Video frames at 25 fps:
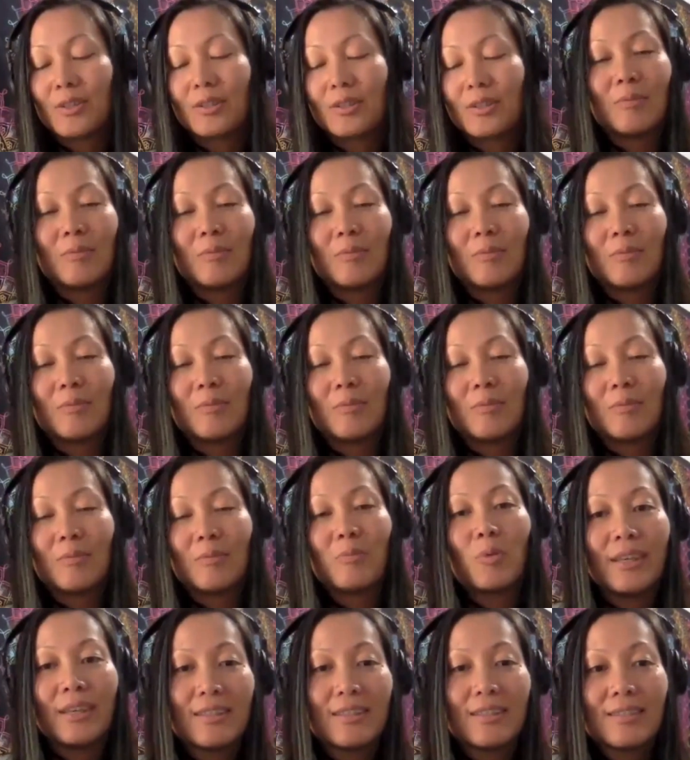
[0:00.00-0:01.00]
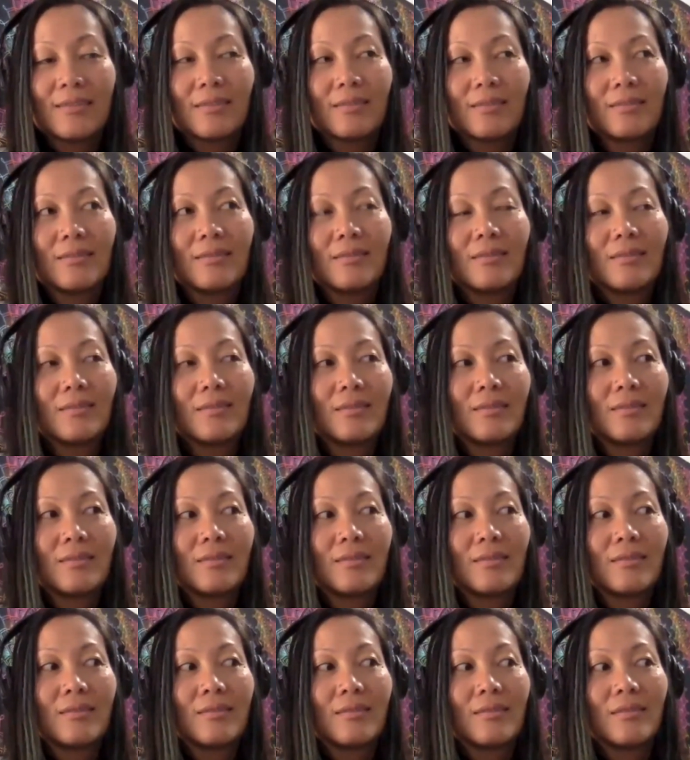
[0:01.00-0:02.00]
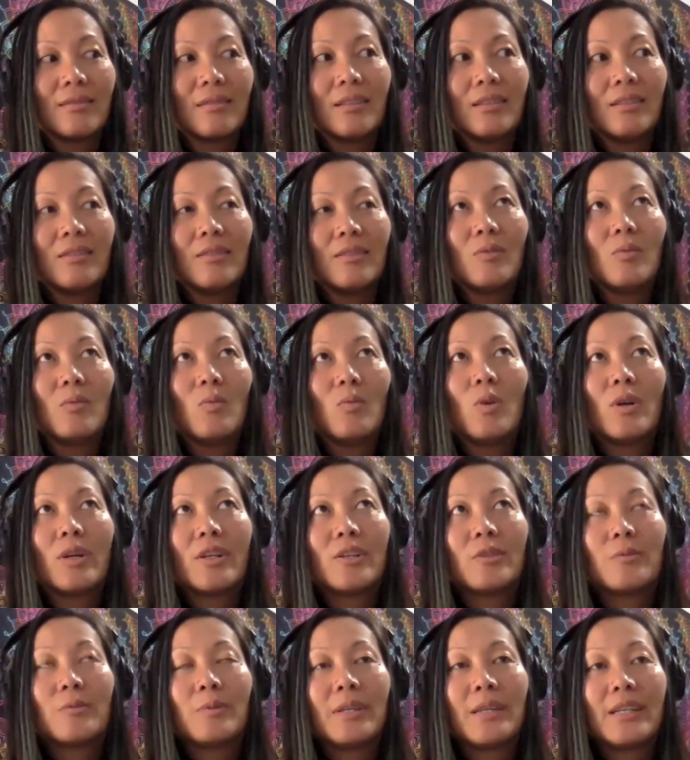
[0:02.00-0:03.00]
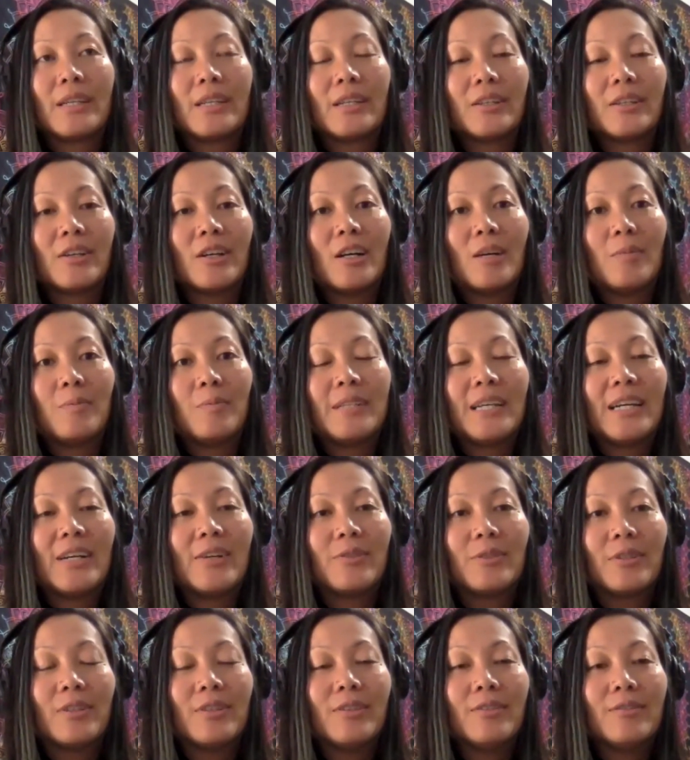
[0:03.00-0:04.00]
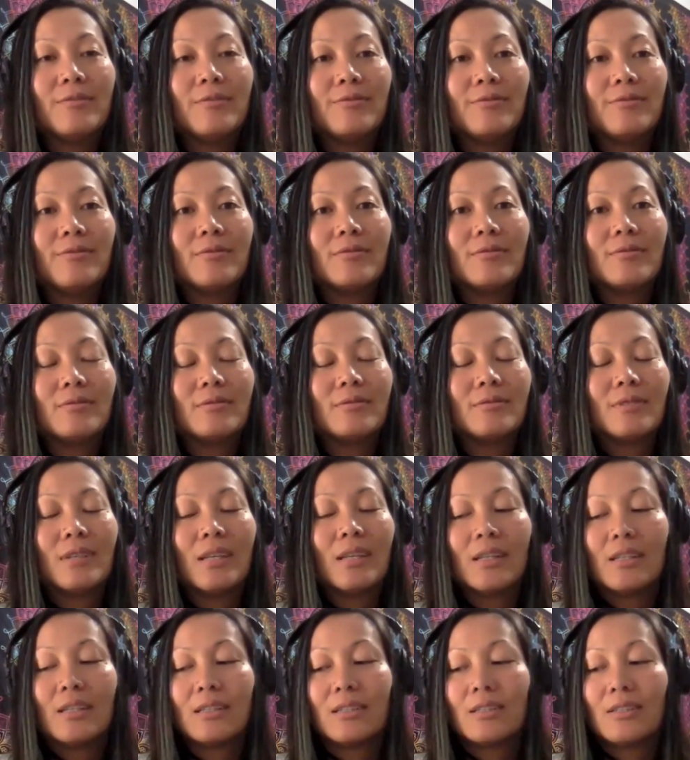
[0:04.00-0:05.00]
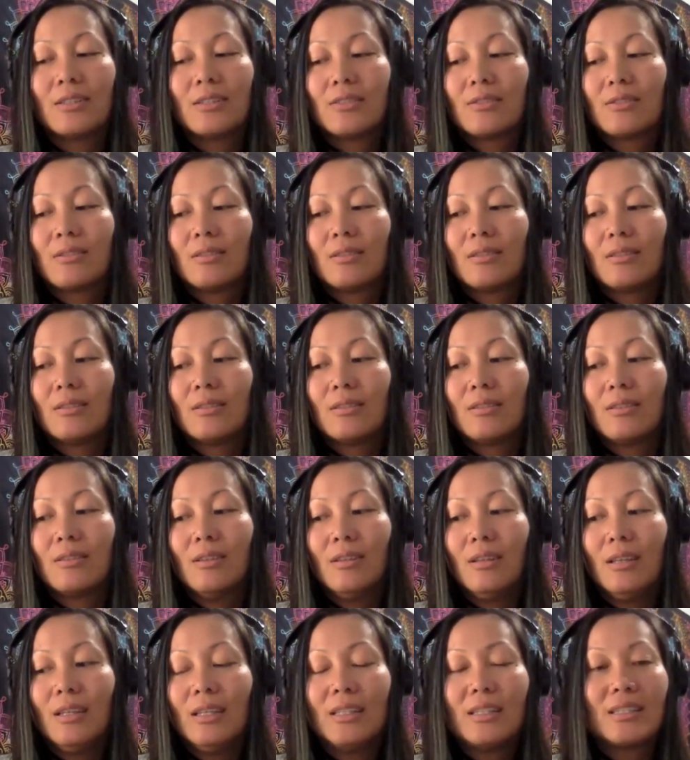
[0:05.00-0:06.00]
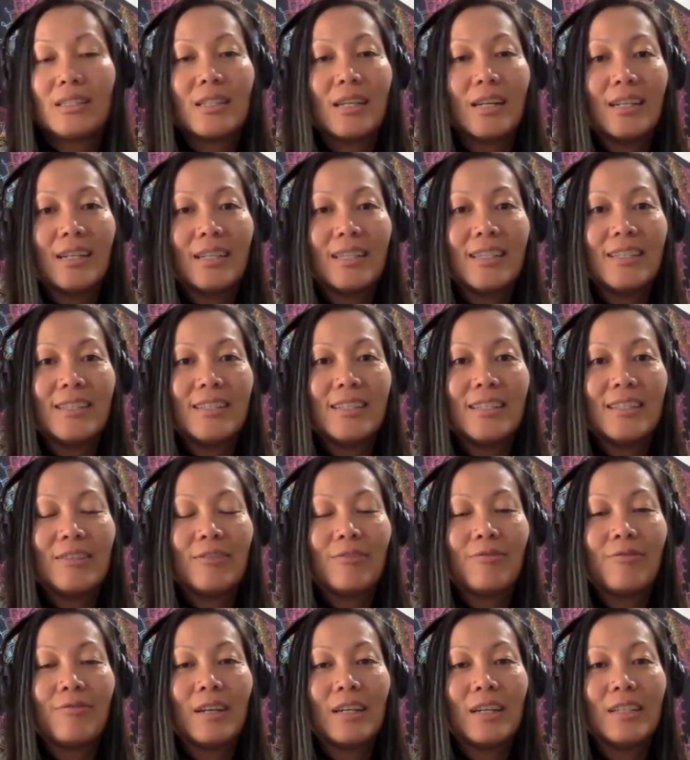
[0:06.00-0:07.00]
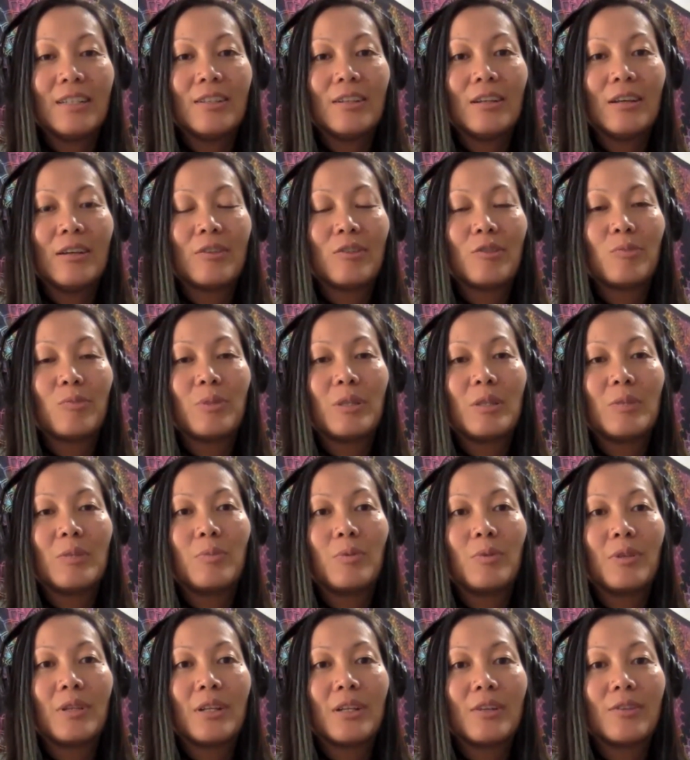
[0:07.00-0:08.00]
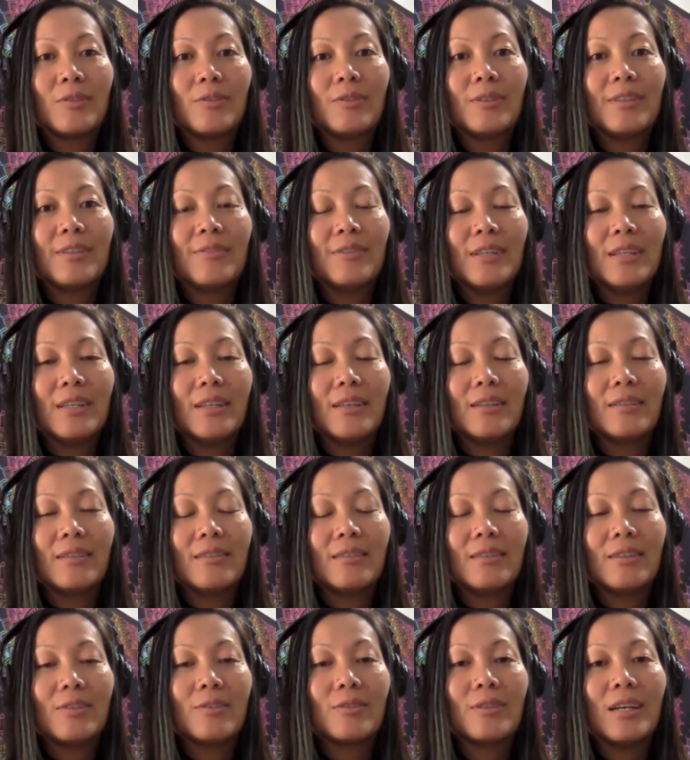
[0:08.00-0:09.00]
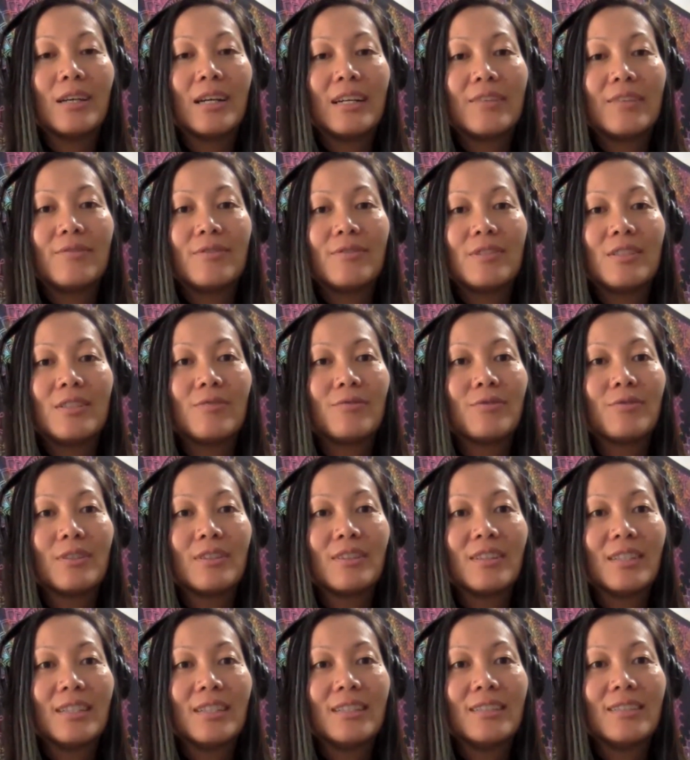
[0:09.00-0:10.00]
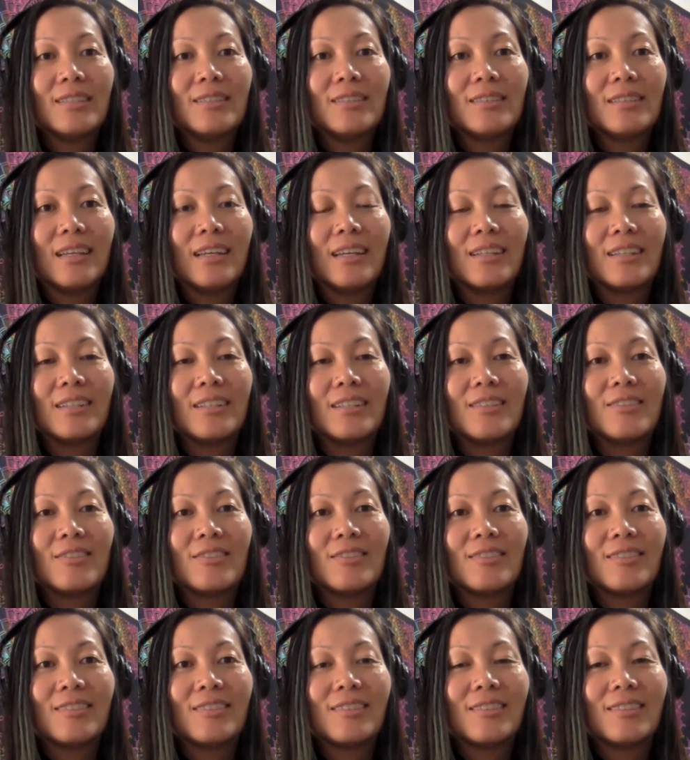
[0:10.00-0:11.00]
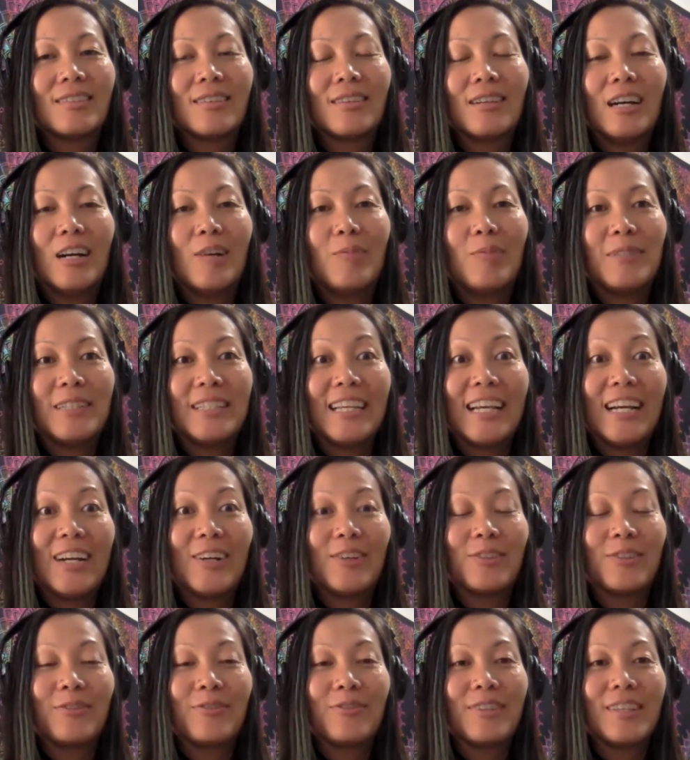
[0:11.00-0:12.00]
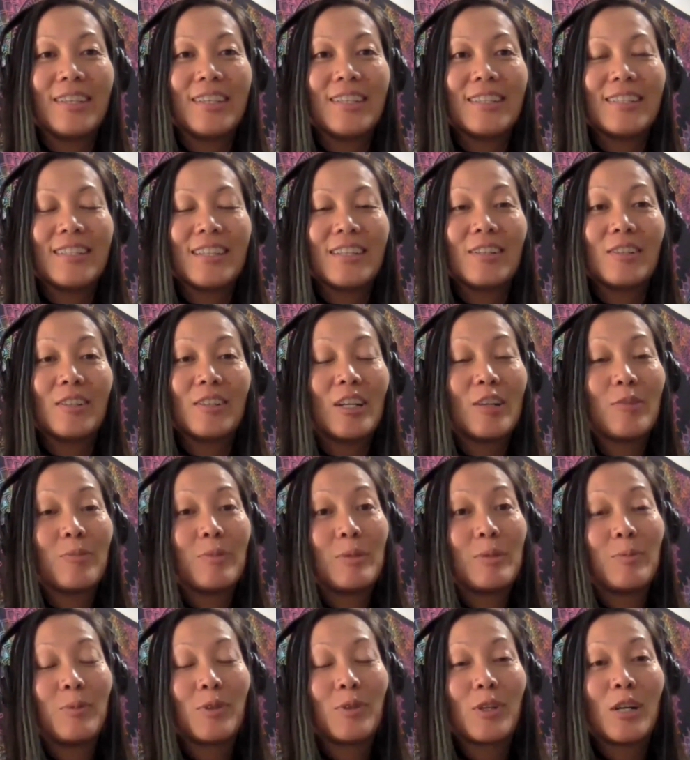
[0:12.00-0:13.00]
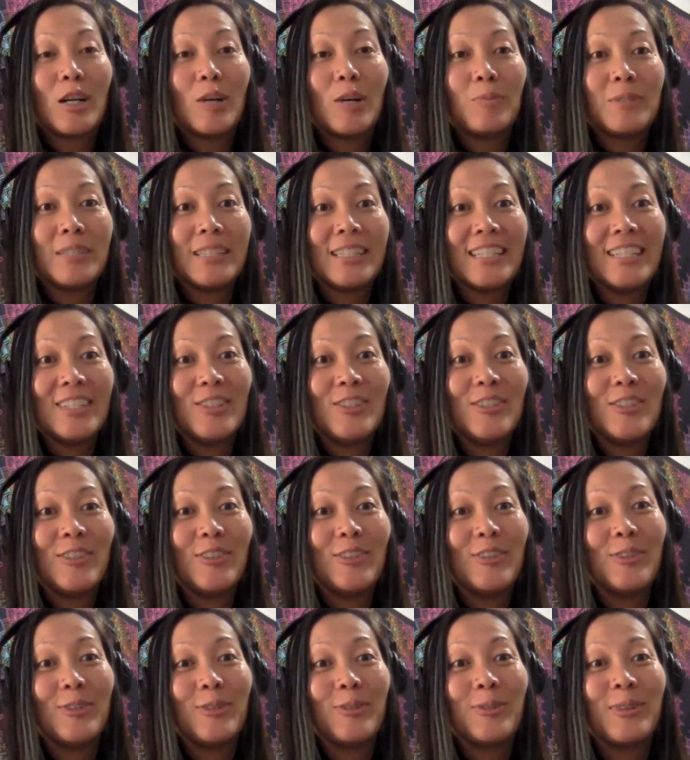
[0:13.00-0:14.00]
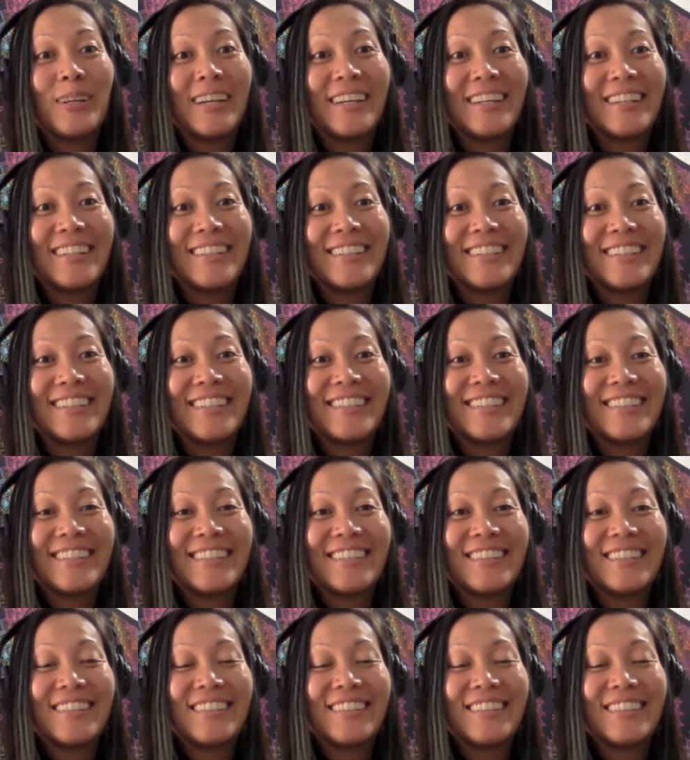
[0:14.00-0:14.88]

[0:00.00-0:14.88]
important thing is, what are we going to opt out of? And it's not easy to find other people that are living their lives differently and opting out of things that a lot of people are opting into. And